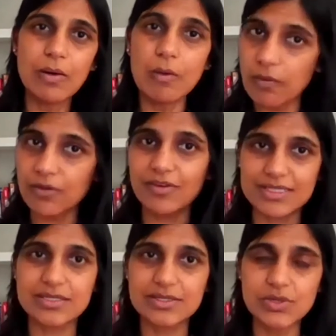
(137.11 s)
all of
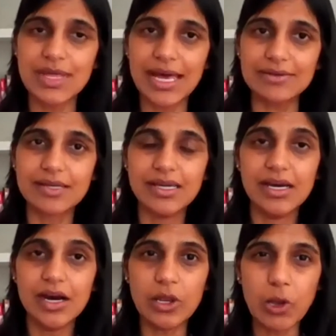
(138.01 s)
us do that
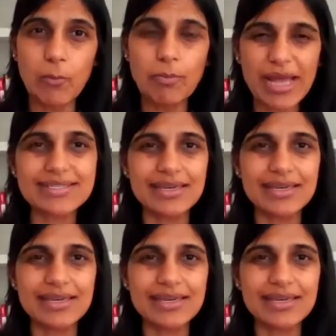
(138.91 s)
a lot better.